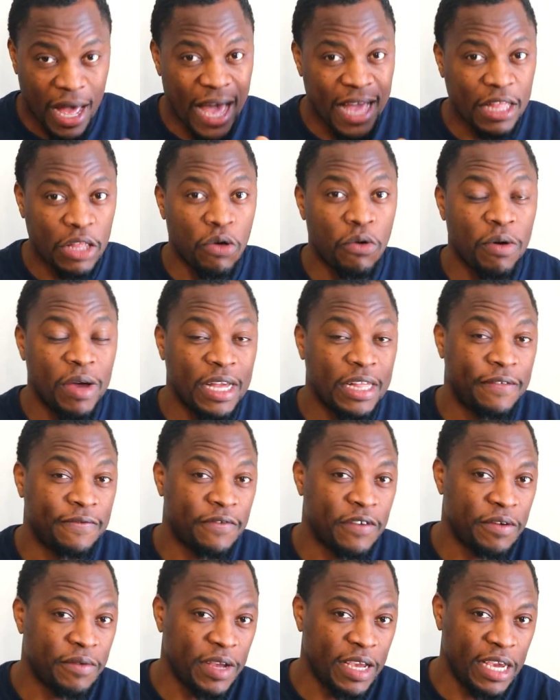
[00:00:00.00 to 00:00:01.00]
I know it's
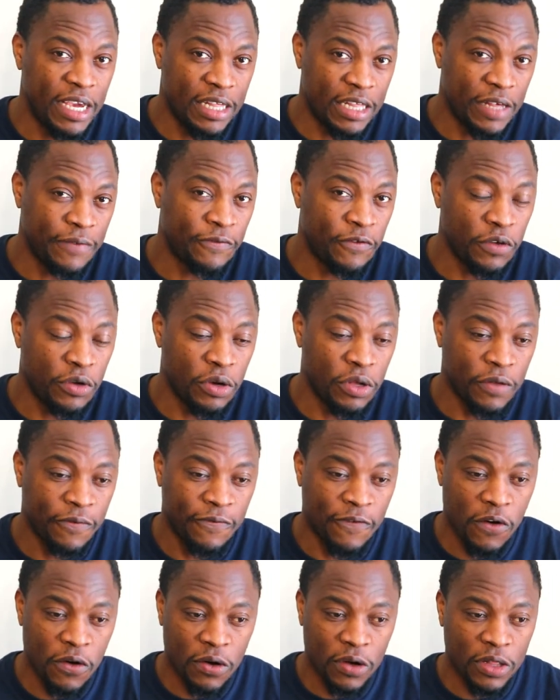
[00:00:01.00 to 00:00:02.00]
very easy for you to
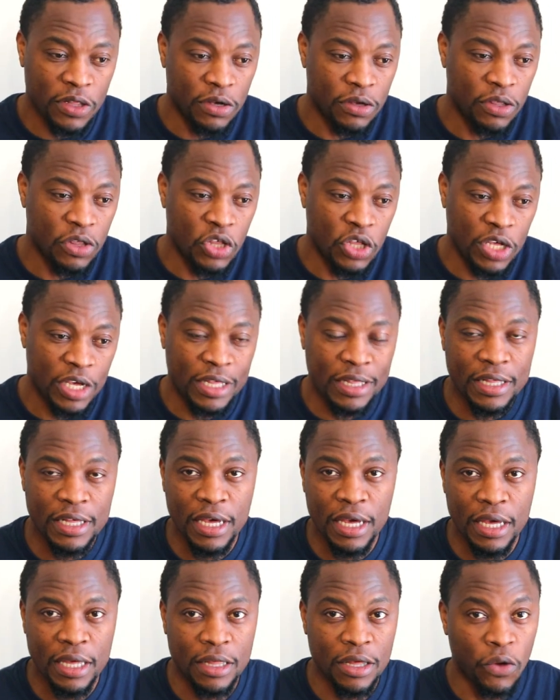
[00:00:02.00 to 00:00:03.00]
focus on
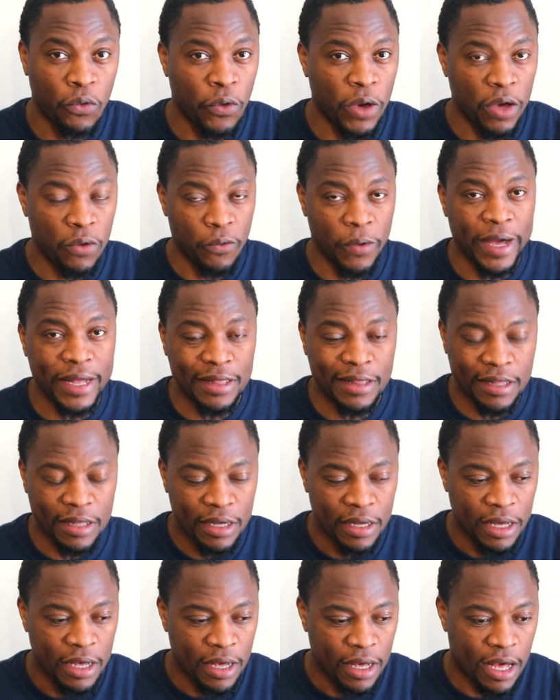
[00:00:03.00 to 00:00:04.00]
chasing the quick wins
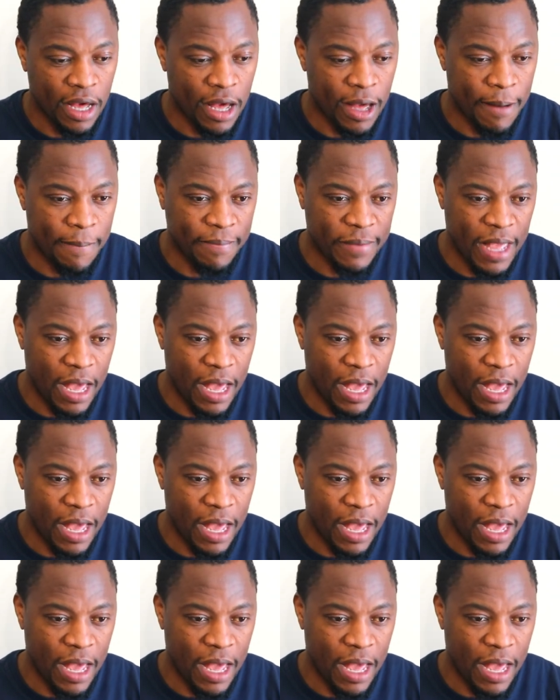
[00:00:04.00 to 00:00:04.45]
um,